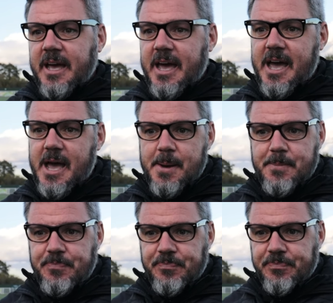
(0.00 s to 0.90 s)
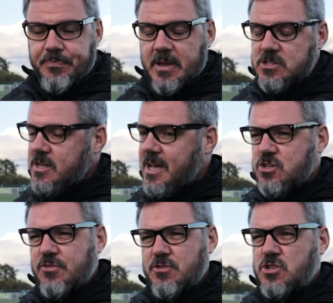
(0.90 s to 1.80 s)
um, so yeah,
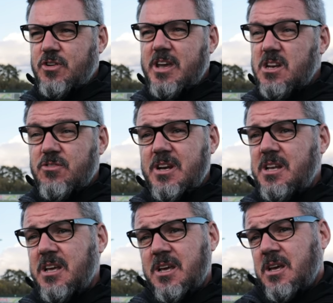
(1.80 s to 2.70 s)
just frustrated, really.